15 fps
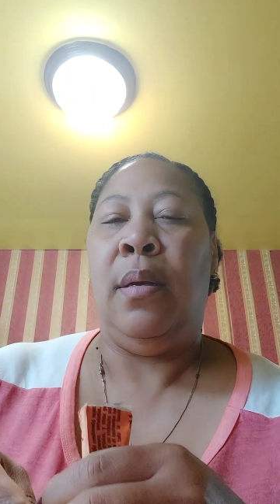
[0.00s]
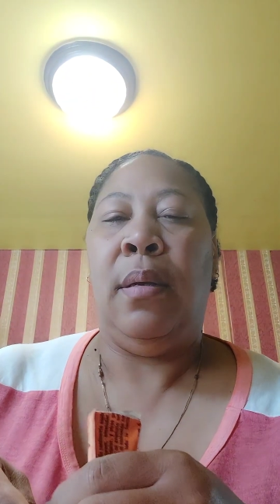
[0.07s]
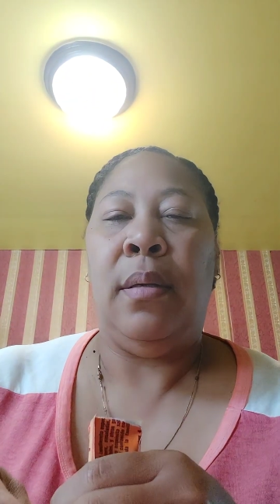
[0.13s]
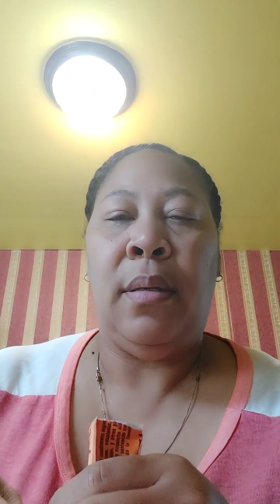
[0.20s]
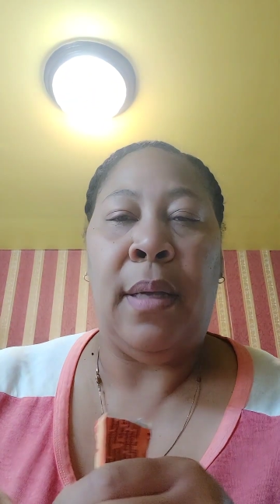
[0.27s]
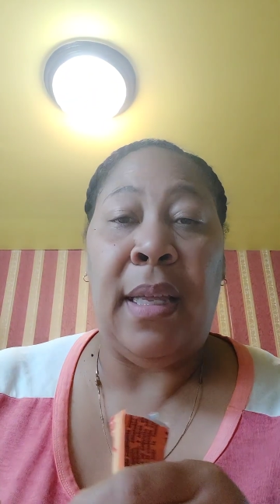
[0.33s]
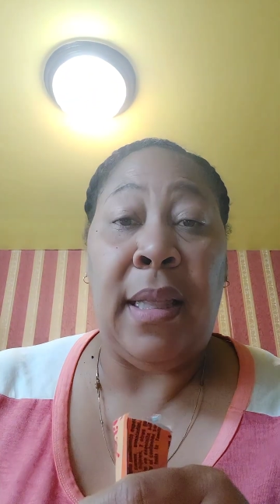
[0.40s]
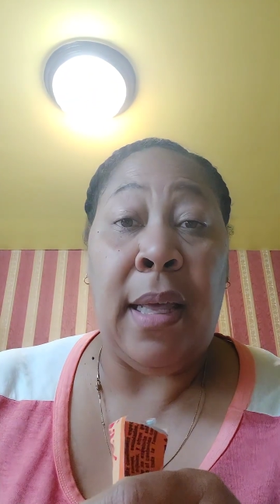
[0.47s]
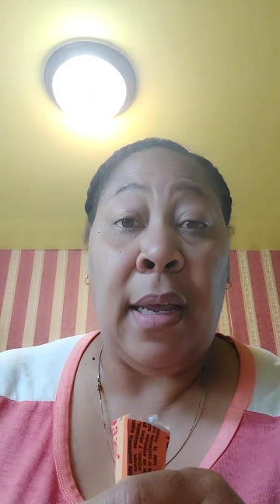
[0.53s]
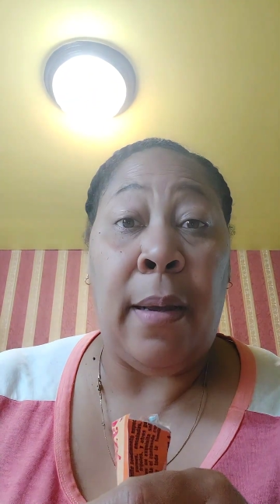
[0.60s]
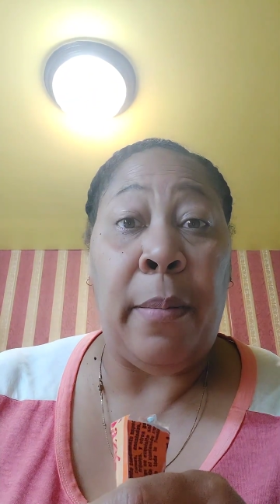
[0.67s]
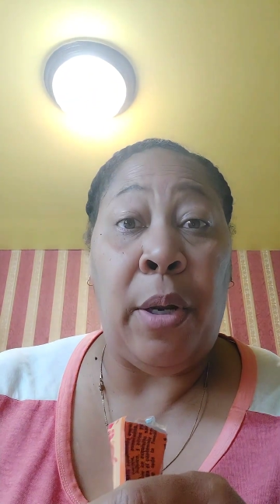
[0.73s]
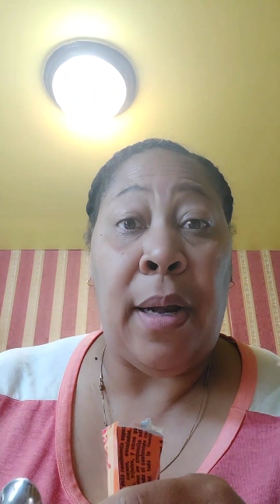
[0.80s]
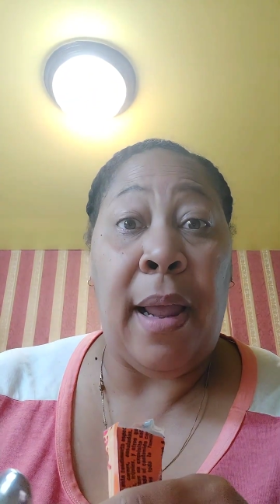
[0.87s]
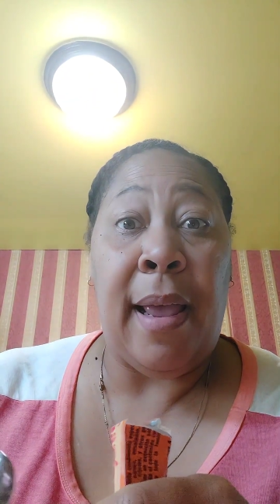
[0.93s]
So I think
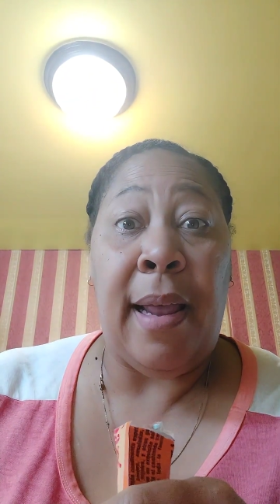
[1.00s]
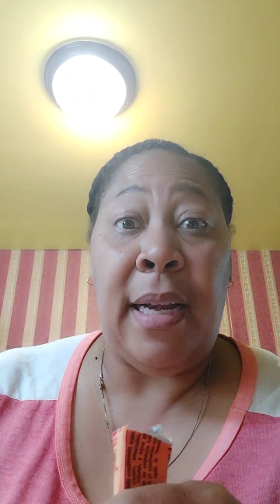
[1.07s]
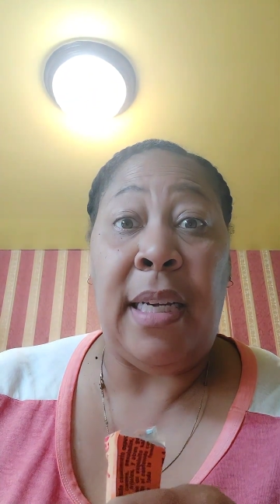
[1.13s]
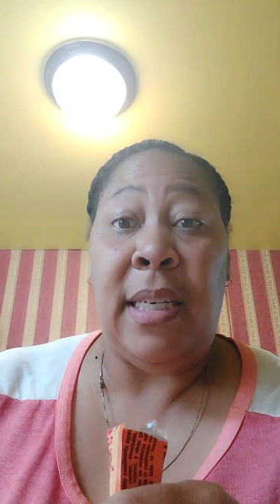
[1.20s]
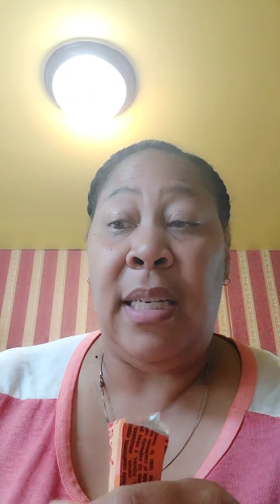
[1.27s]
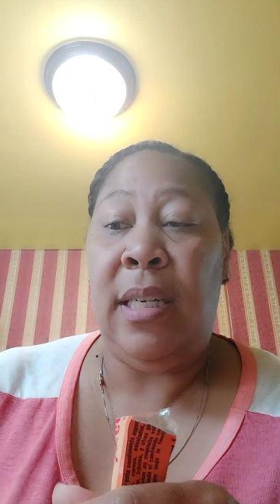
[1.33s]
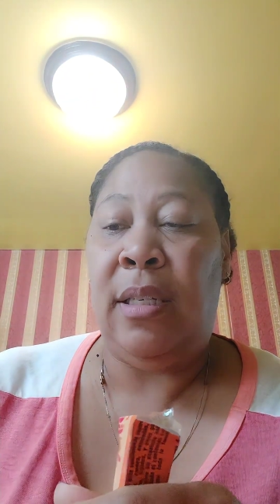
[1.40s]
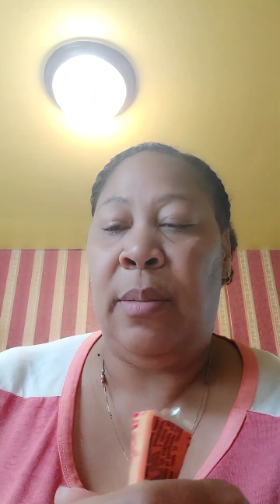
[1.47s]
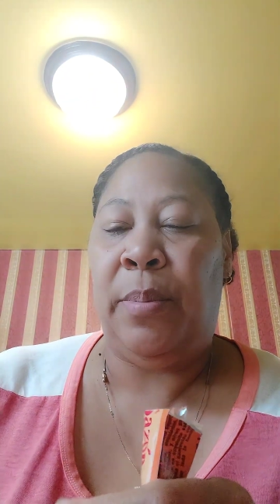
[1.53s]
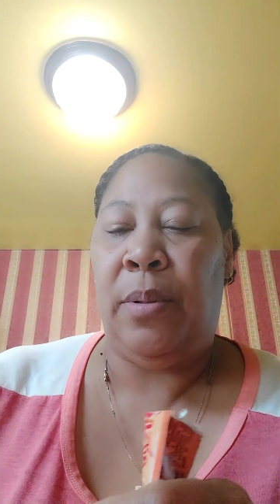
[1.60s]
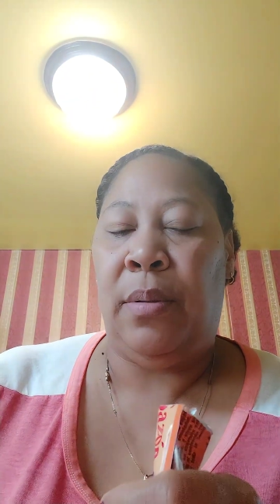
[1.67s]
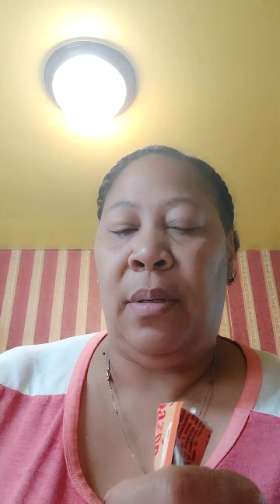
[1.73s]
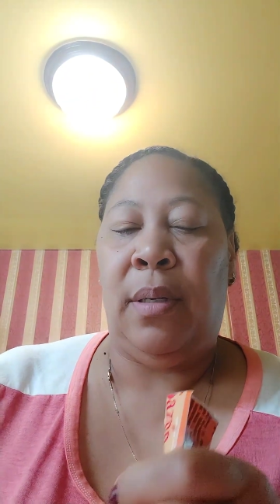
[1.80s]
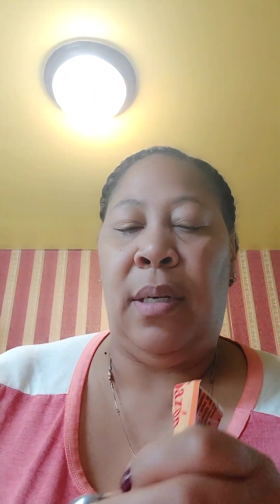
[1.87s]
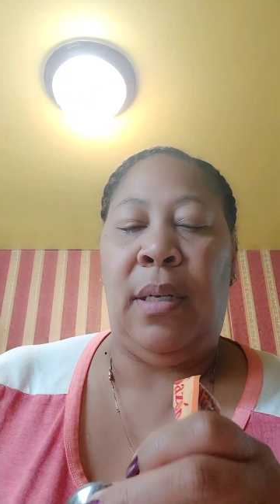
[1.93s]
I'm gonna add a
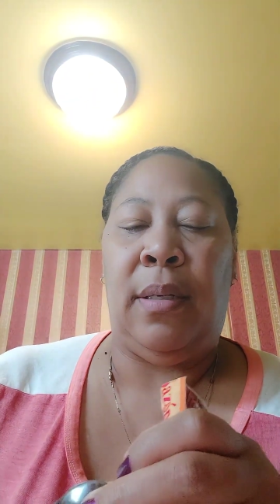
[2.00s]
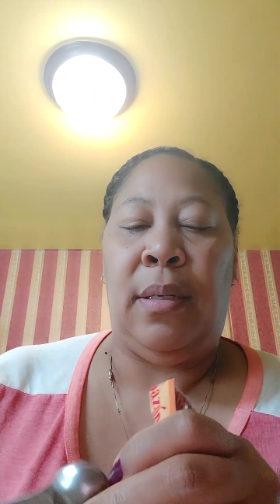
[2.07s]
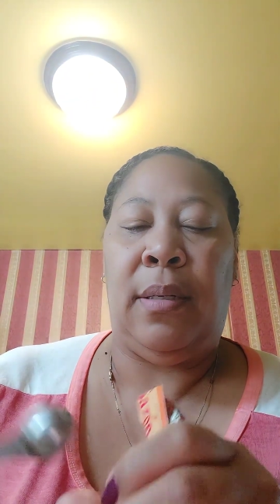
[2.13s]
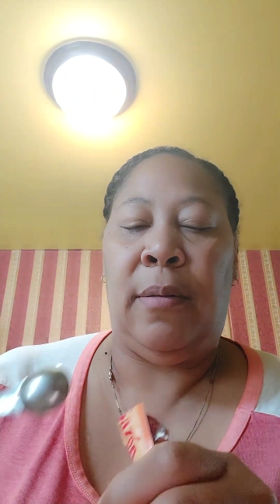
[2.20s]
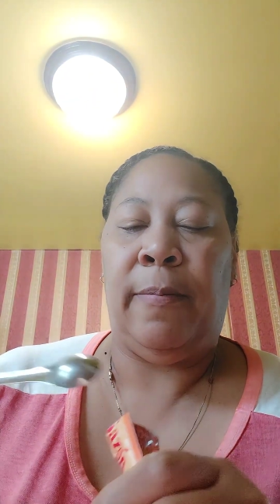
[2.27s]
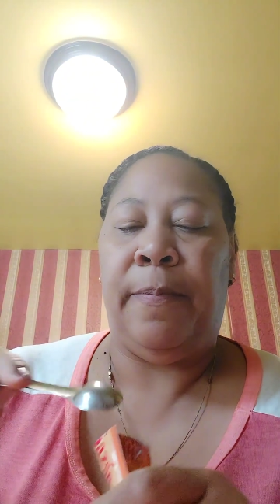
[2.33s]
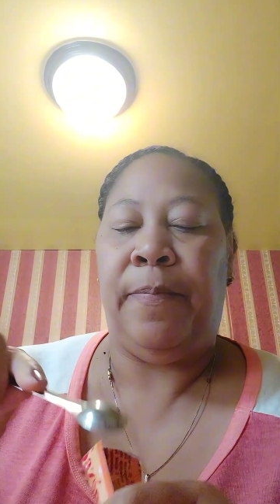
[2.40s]
teaspoon of this,